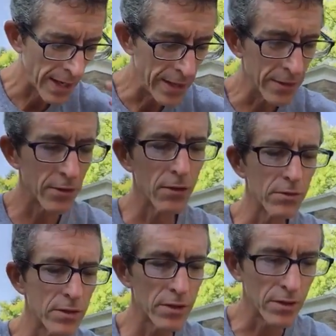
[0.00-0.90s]
And so
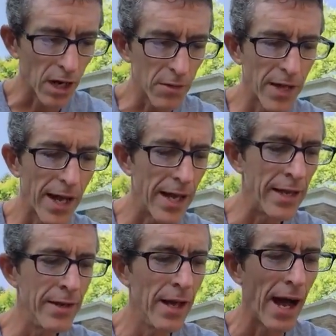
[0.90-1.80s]
start with that,
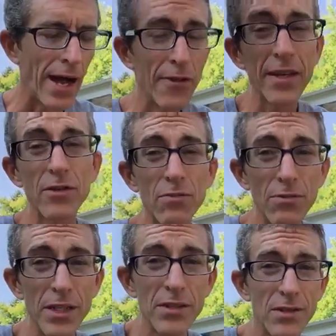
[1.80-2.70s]
and I think it's
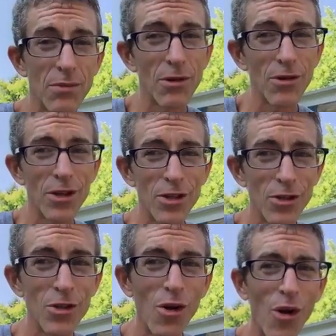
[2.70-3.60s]
reasonable,
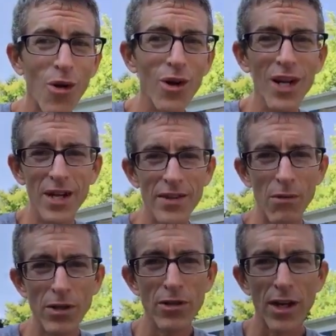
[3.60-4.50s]
good goal,
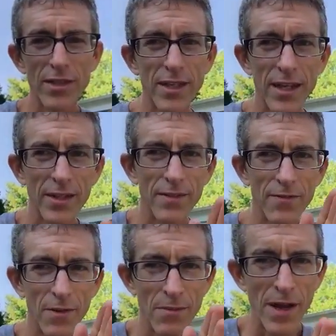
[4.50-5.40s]
that we try to say
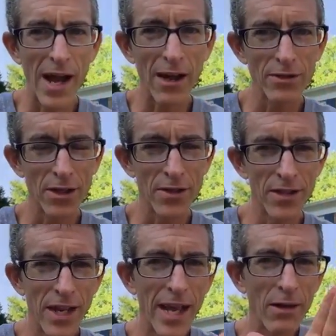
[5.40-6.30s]
from now, starting
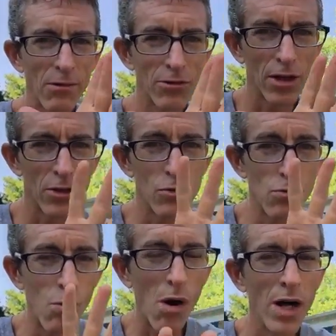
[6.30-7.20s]
today, we'll try to do
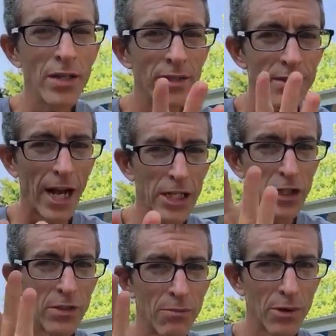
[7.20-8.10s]
1
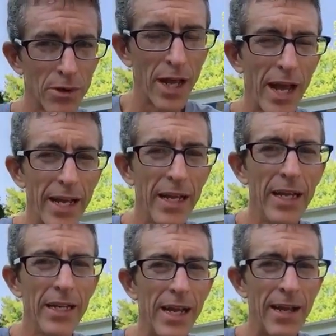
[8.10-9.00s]
section per day
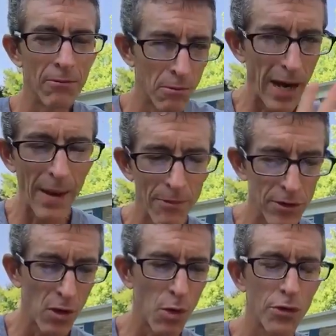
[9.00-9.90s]
and wrap
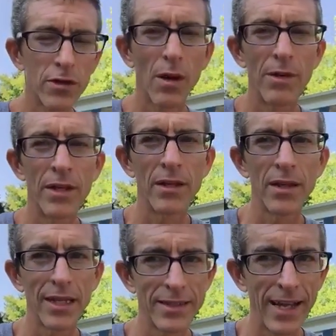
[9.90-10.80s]
this whole thing up in
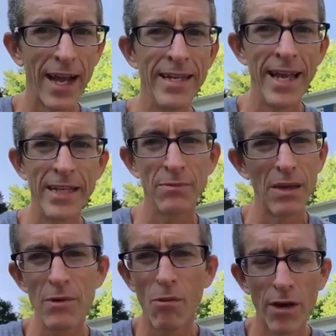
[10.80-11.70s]
like 10 days.
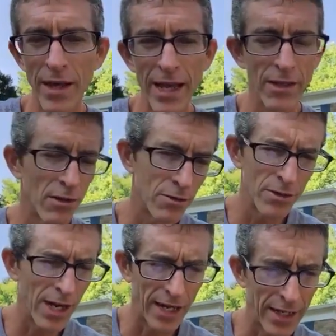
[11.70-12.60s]
Maybe one day, you're
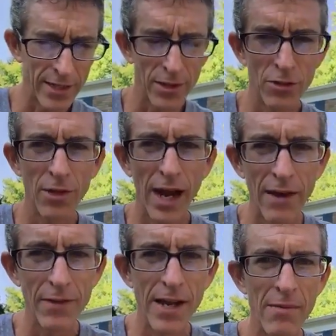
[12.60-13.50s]
not gonna necessarily do it
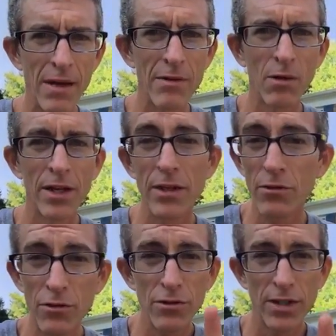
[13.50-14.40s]
every day, maybe one day
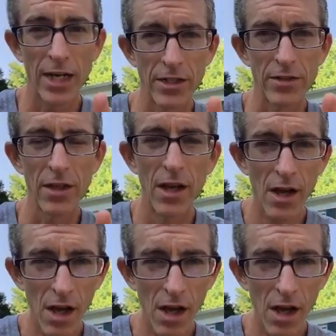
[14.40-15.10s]
do 2 sections.